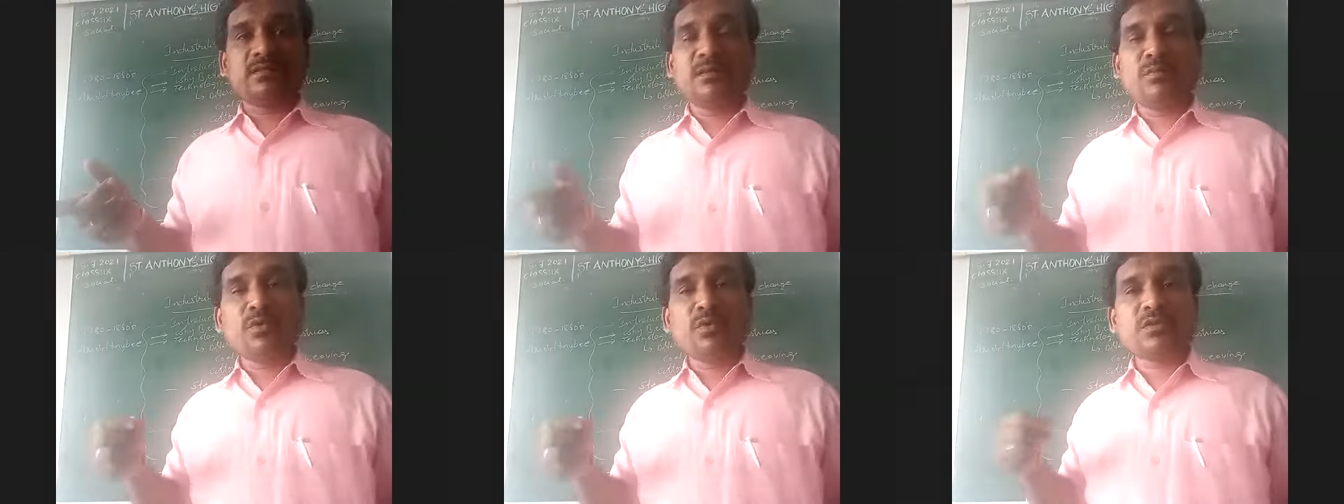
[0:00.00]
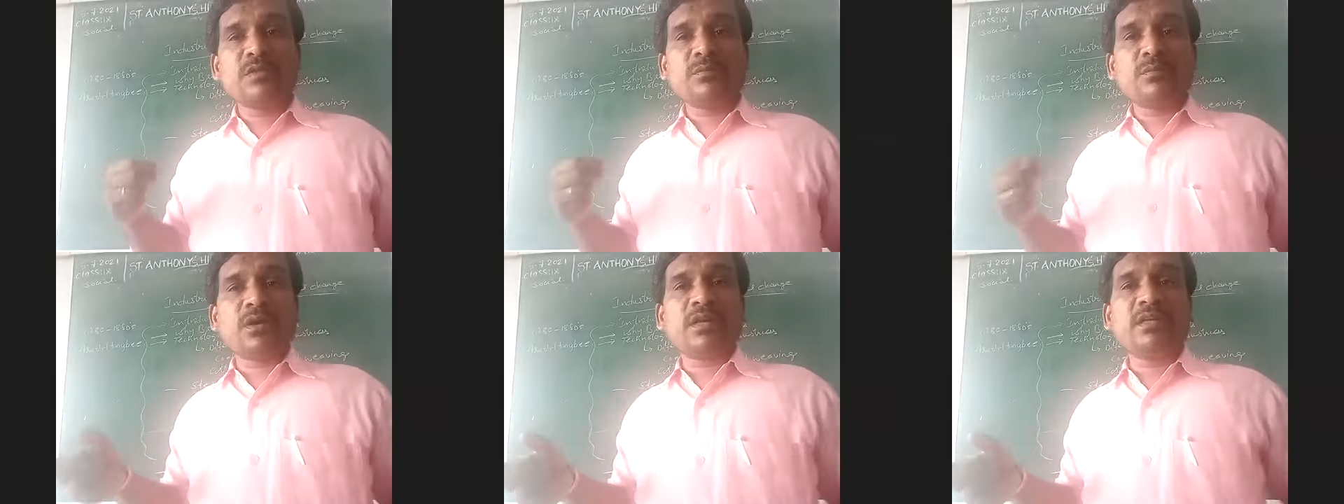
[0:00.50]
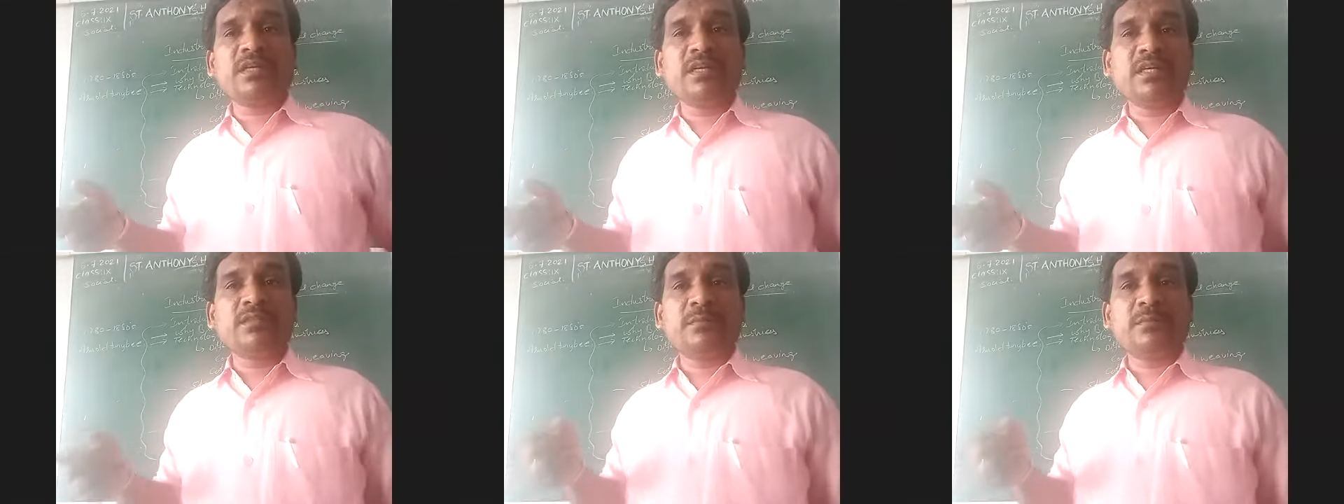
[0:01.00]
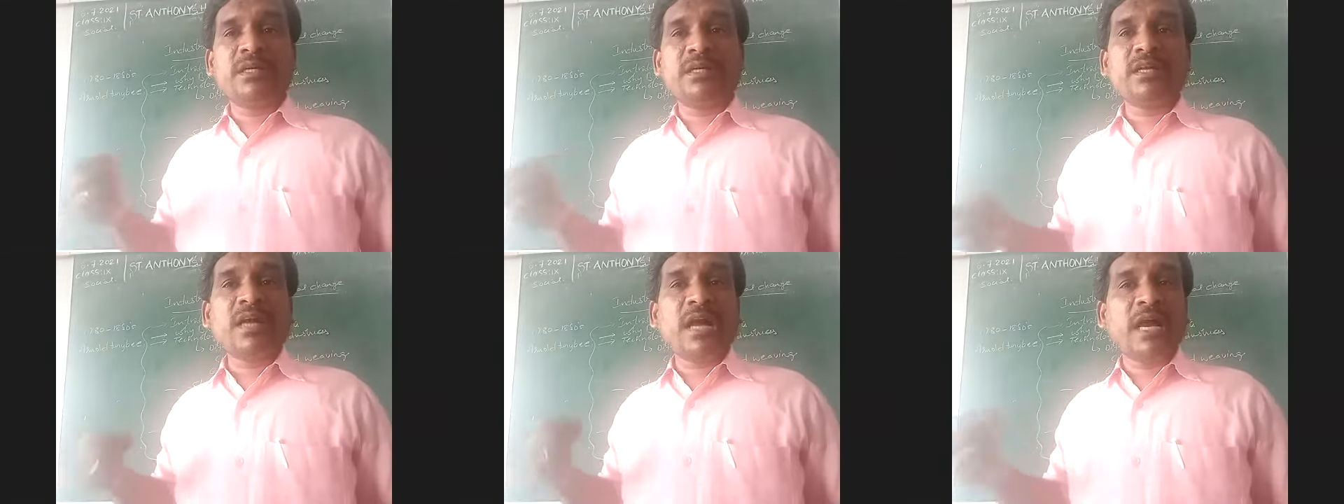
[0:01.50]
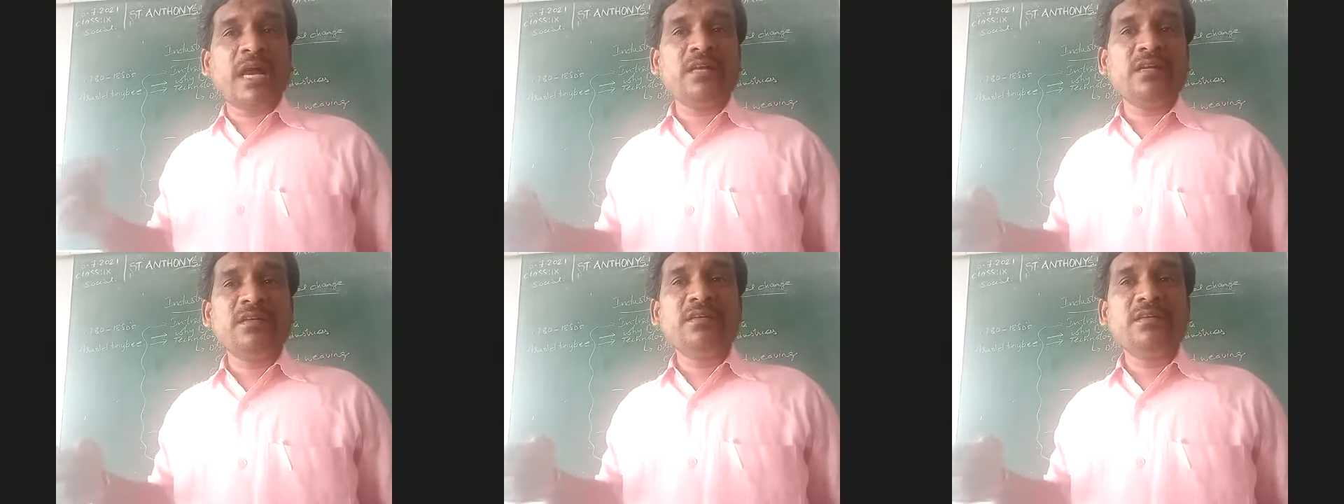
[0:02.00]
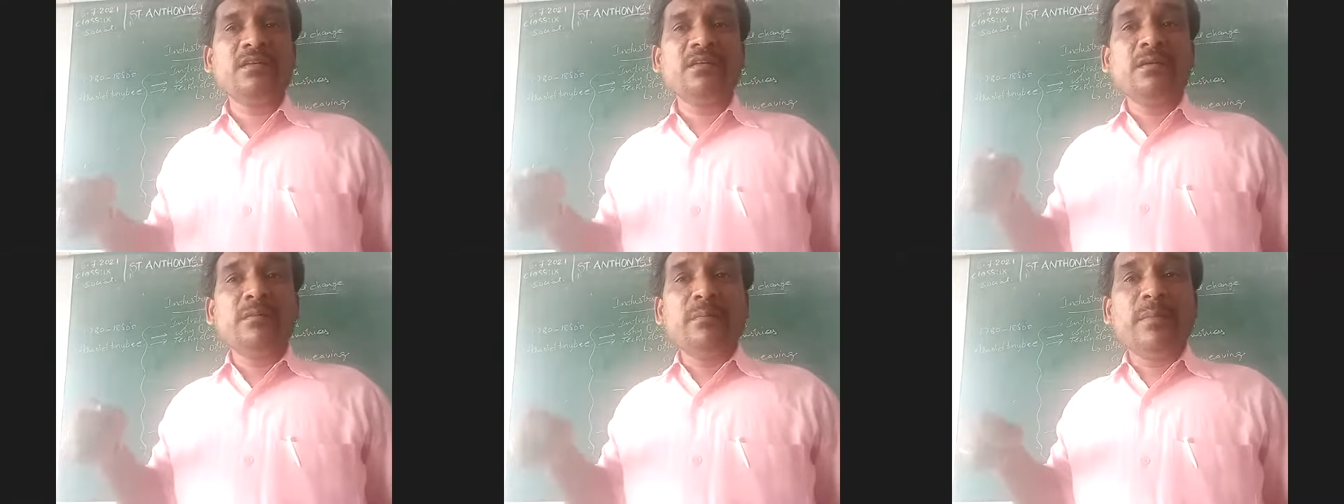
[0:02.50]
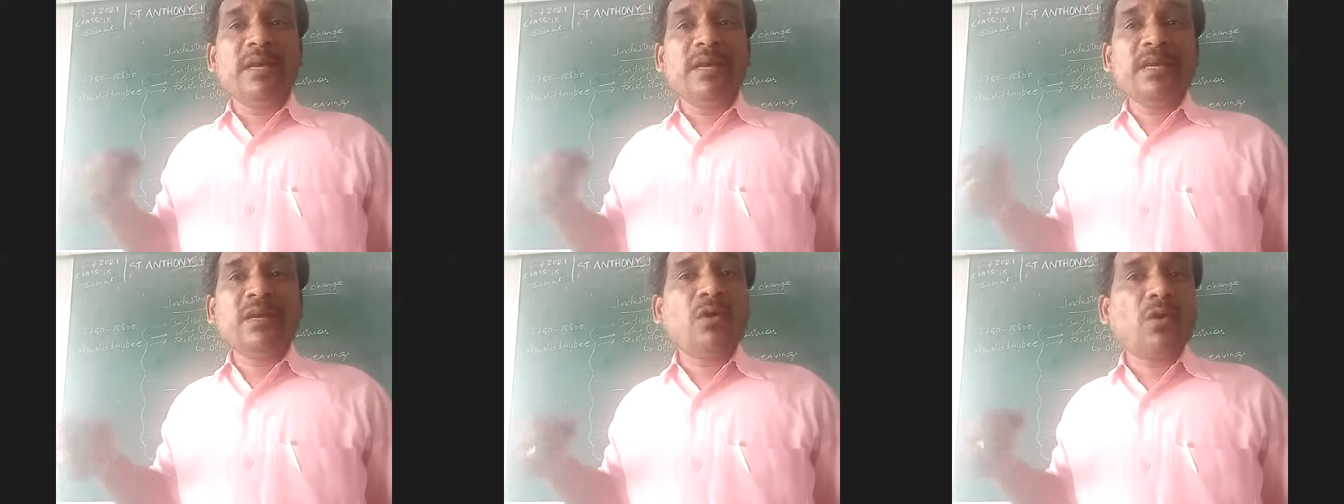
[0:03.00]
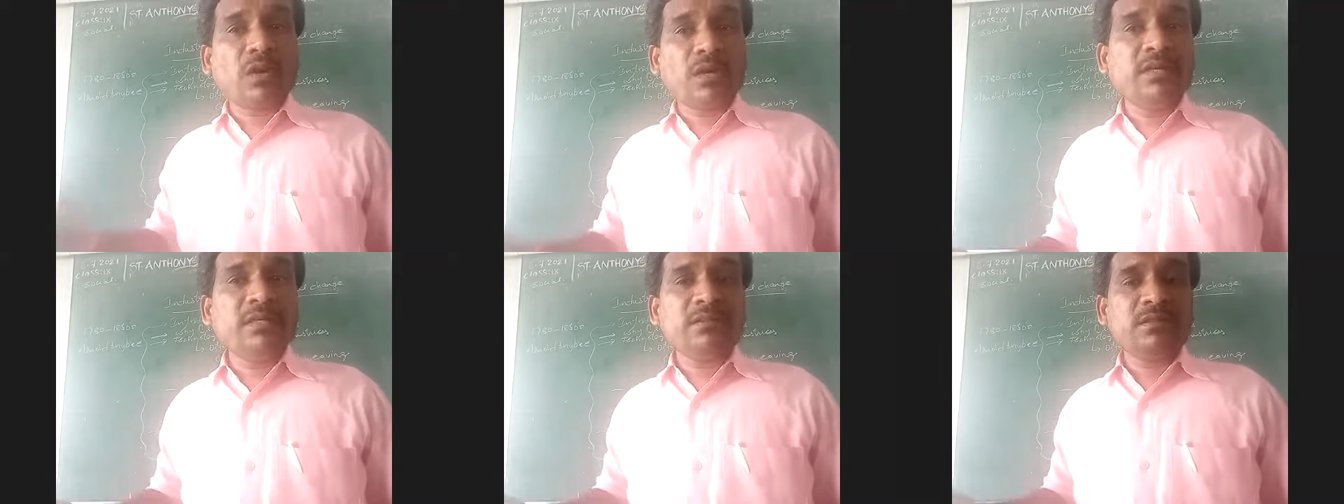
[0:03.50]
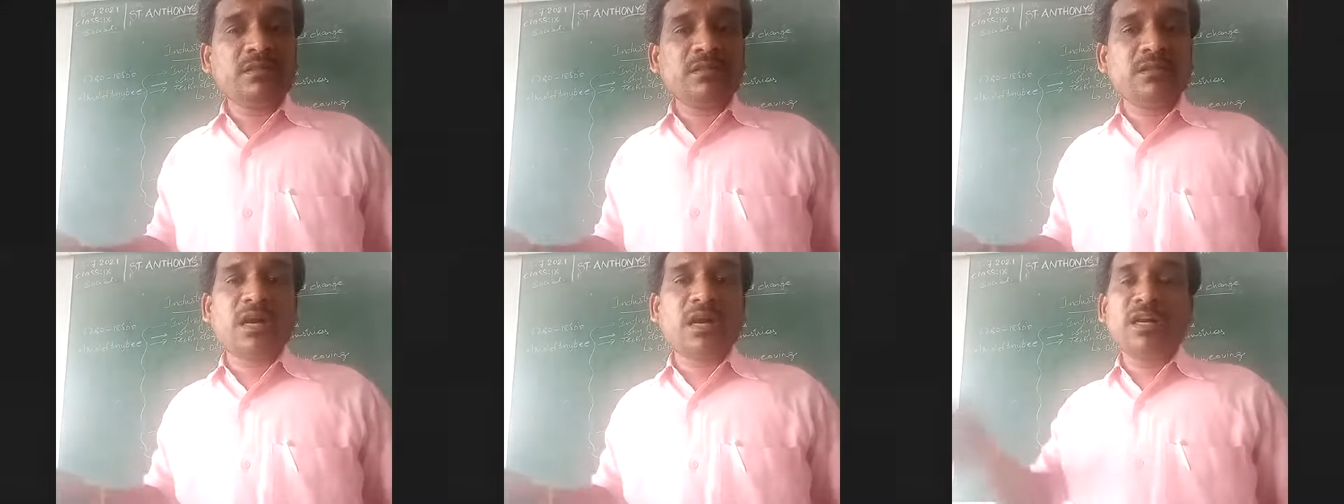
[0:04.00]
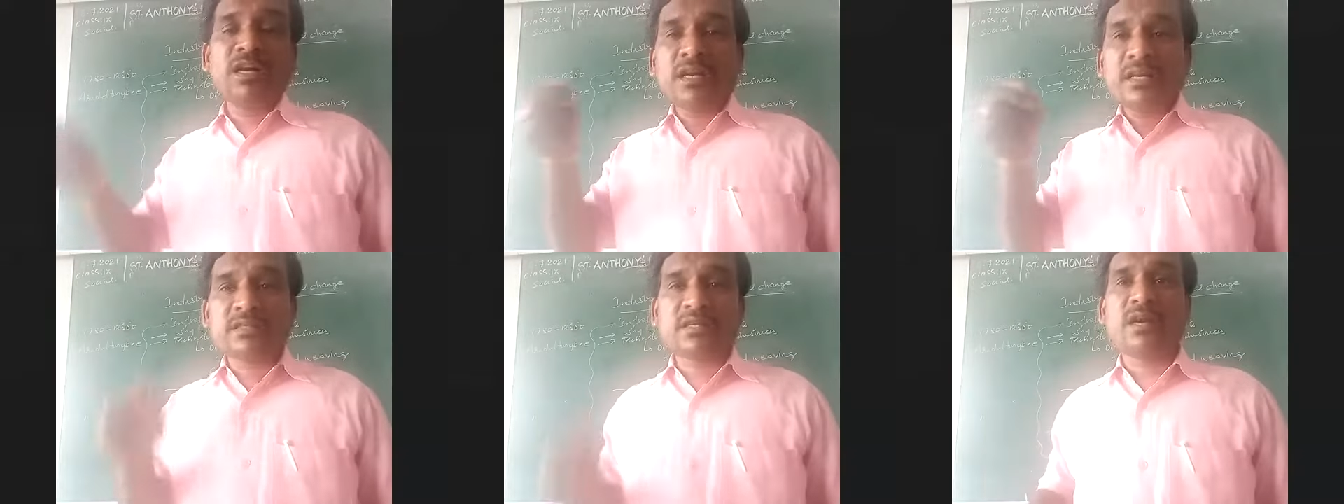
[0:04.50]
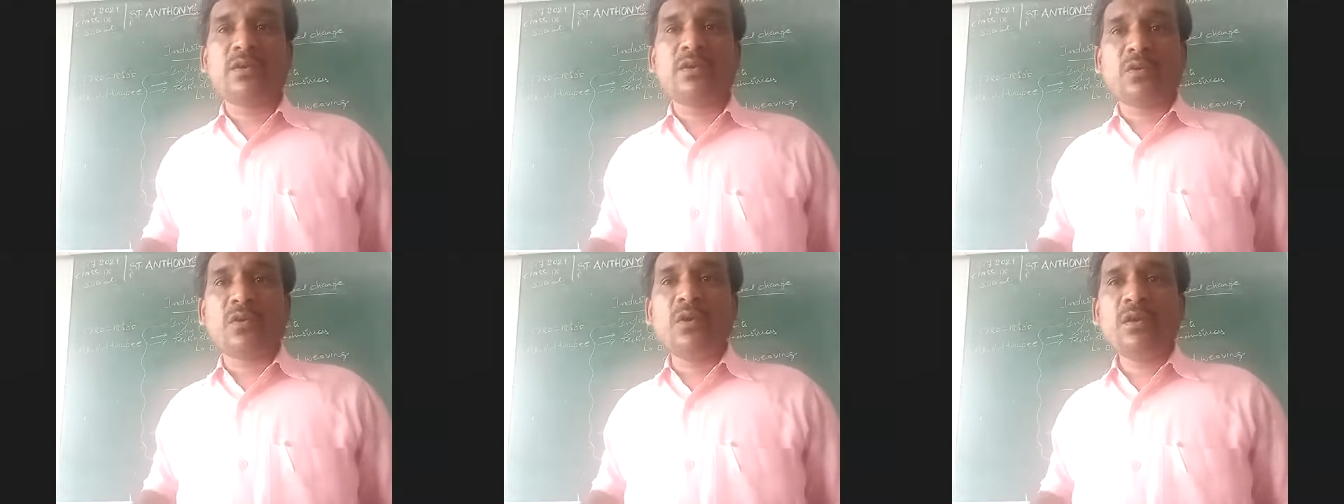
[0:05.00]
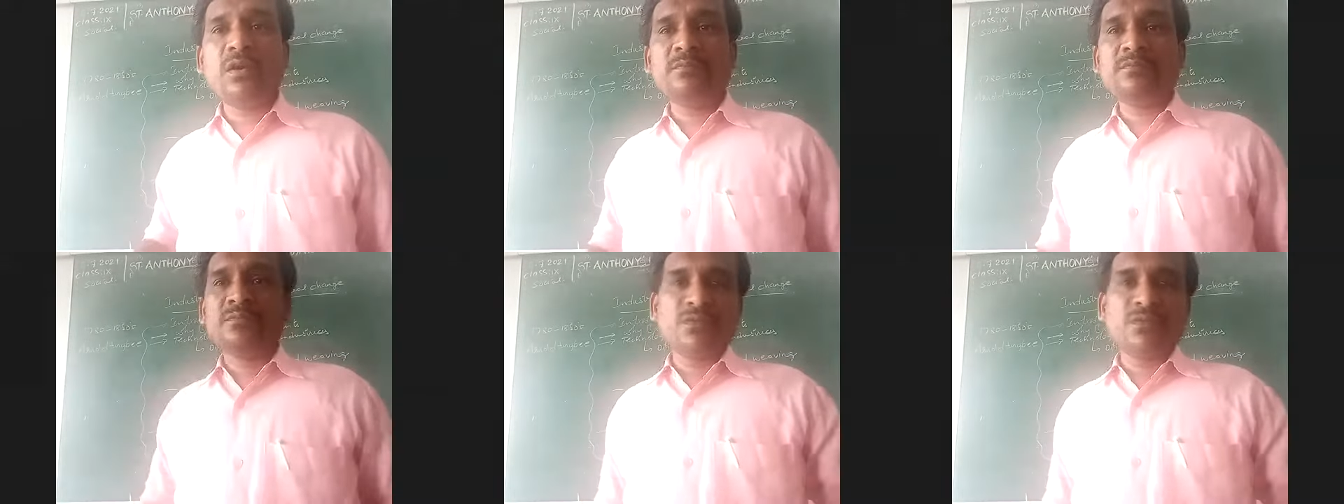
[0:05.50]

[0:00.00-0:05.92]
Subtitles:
The most important thing is Britain had many colonies under its control.